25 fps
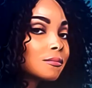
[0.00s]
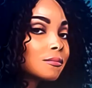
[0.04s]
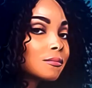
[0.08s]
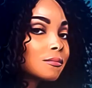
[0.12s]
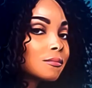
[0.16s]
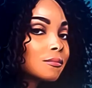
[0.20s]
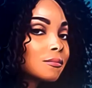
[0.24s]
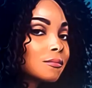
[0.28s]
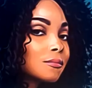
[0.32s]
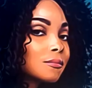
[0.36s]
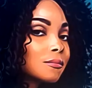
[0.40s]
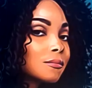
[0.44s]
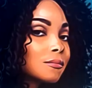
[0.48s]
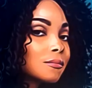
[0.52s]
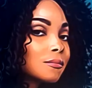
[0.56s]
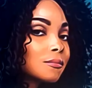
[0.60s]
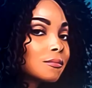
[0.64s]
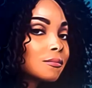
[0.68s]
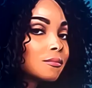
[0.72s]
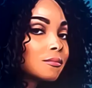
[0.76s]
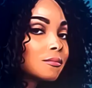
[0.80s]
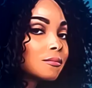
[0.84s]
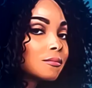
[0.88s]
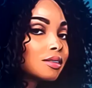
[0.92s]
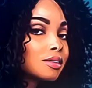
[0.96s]
Because I was
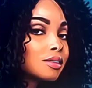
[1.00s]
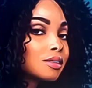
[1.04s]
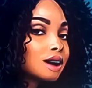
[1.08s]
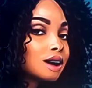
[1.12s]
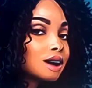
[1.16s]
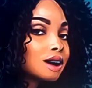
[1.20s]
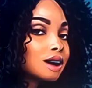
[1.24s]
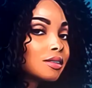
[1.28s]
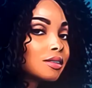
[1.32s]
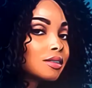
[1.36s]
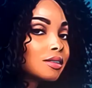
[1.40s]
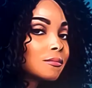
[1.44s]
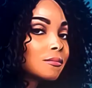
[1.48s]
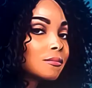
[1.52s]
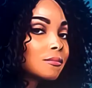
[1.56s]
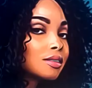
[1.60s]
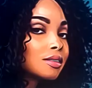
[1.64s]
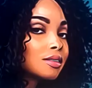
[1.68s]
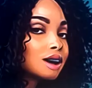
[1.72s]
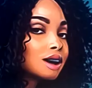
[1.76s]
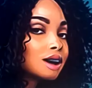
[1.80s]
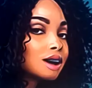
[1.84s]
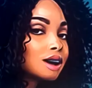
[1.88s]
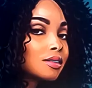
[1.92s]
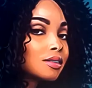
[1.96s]
looking and I said,
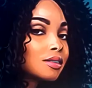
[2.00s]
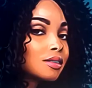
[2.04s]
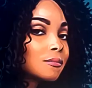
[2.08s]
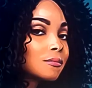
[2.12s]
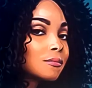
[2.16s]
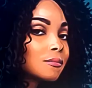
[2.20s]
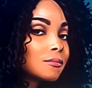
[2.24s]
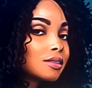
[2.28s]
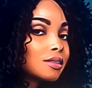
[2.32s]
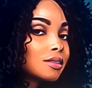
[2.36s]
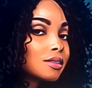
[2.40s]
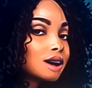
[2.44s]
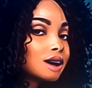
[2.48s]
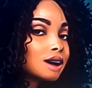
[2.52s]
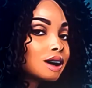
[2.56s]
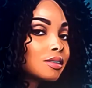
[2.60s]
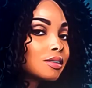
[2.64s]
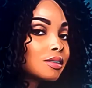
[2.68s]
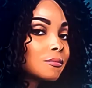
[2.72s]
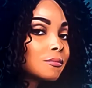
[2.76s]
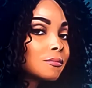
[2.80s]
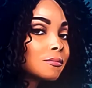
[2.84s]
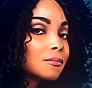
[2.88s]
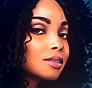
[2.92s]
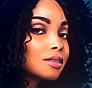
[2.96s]
I can see Drew's
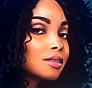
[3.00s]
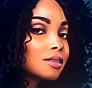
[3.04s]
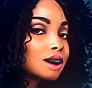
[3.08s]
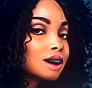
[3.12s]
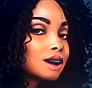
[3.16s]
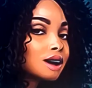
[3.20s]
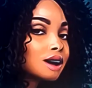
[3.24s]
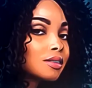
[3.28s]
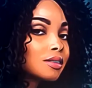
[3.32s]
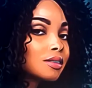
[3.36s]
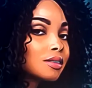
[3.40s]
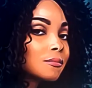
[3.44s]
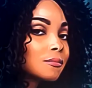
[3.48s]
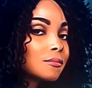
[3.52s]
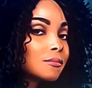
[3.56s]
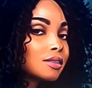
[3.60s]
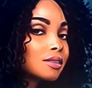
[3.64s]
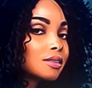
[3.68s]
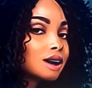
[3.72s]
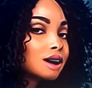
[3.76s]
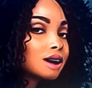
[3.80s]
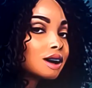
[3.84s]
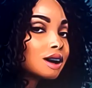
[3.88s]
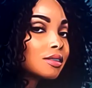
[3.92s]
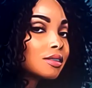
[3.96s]
tattoo. I had no
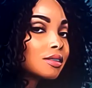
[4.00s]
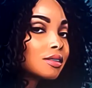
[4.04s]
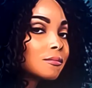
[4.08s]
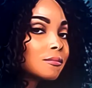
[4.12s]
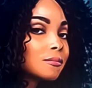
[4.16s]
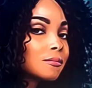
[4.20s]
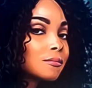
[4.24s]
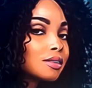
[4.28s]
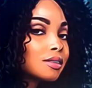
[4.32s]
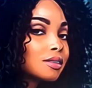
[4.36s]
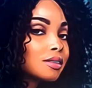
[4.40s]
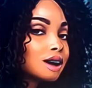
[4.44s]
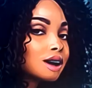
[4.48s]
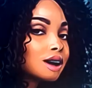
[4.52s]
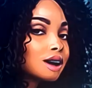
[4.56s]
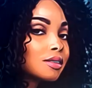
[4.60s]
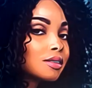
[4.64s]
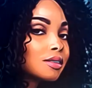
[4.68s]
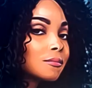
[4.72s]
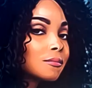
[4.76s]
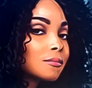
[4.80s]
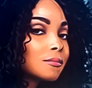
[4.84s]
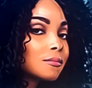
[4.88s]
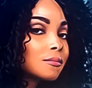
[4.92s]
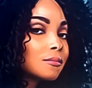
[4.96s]
idea that she had a tattoo up
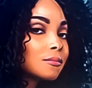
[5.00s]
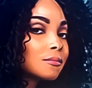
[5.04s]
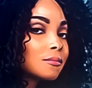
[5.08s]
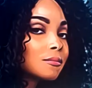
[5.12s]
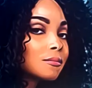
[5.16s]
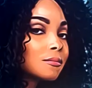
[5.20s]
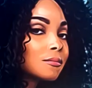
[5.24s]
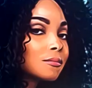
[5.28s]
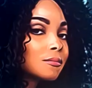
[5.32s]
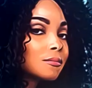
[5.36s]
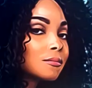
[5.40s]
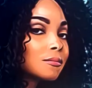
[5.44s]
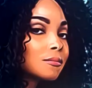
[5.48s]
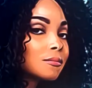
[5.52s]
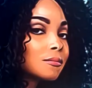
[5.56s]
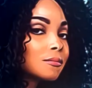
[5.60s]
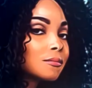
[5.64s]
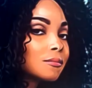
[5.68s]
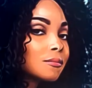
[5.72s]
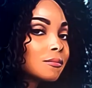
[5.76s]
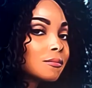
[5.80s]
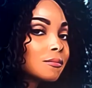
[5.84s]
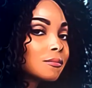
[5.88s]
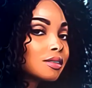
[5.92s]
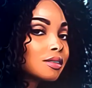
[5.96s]
there. But anyway,
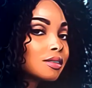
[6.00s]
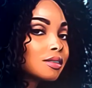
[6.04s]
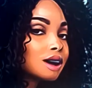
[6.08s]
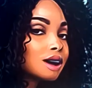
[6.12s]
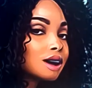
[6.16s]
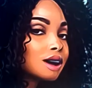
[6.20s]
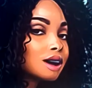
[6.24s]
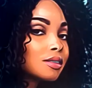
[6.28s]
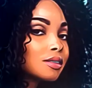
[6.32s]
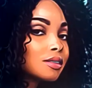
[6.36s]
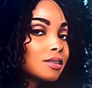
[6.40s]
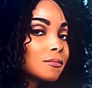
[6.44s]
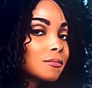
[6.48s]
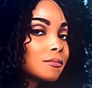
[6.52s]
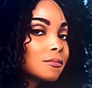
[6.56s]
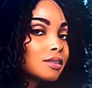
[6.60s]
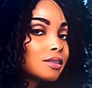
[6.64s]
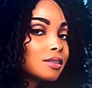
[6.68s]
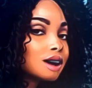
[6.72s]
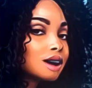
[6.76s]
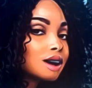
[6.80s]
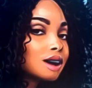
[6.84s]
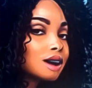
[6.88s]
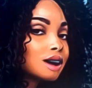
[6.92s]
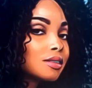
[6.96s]
Candy walks in
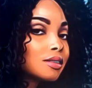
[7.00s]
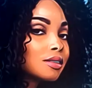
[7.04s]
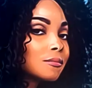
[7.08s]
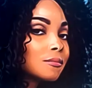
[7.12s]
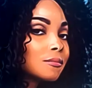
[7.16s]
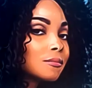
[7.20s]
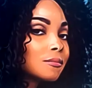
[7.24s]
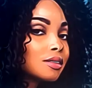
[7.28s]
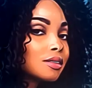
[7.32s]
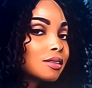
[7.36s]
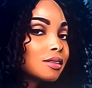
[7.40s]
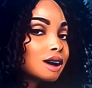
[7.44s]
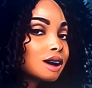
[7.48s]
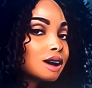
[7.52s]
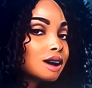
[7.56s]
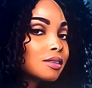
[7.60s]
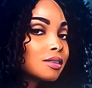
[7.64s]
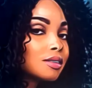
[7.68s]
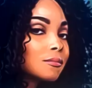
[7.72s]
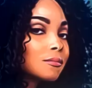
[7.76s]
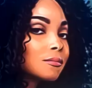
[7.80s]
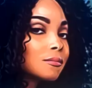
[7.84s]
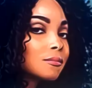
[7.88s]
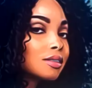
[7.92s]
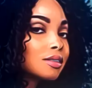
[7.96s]
and Sheree
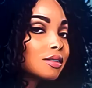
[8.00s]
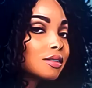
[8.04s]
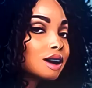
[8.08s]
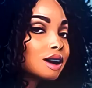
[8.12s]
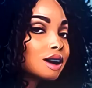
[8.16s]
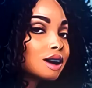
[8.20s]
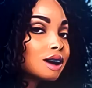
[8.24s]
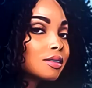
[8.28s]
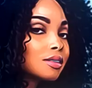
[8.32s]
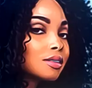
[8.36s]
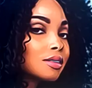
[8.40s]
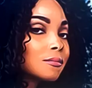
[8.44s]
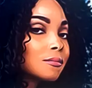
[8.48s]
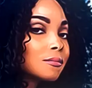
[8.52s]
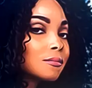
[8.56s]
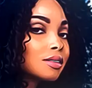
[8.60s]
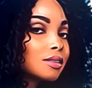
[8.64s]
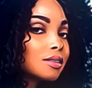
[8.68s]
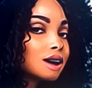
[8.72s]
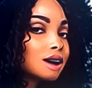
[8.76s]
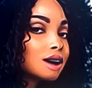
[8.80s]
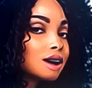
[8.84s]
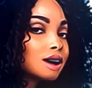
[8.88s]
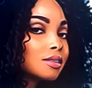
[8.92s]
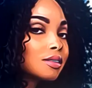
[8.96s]
talking about
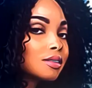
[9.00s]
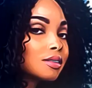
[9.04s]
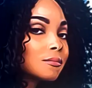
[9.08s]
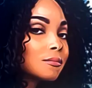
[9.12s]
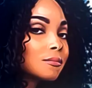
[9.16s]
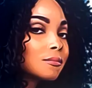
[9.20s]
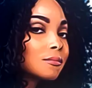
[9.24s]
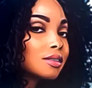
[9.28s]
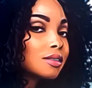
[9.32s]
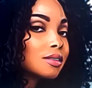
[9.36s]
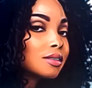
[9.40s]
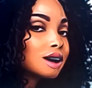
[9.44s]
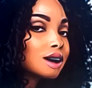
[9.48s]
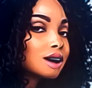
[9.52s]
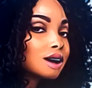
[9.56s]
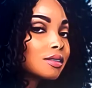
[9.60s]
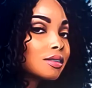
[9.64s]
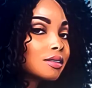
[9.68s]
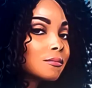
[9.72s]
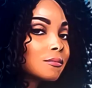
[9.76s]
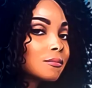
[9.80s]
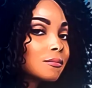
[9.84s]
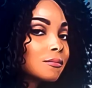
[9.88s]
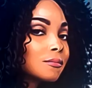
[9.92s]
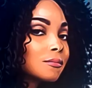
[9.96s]
Candy walked in looking like
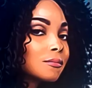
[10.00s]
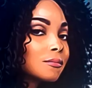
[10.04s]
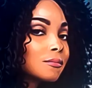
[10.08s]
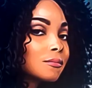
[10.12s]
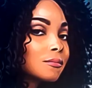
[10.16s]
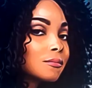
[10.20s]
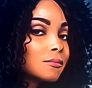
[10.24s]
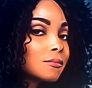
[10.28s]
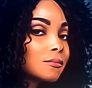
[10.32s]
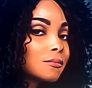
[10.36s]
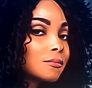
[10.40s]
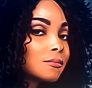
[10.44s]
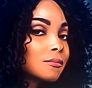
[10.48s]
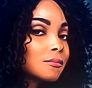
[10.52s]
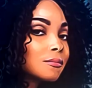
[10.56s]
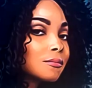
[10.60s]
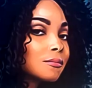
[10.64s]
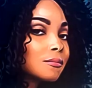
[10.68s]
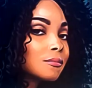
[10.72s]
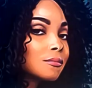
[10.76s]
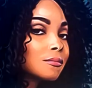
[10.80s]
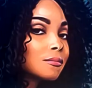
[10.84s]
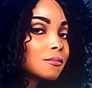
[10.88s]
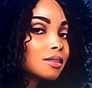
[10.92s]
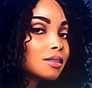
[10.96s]
Cleo from Set It
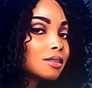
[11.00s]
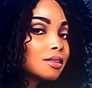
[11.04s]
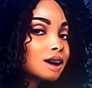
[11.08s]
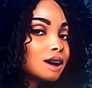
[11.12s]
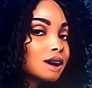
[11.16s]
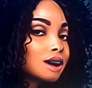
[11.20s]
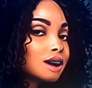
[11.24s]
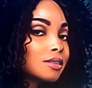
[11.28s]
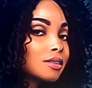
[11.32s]
Off.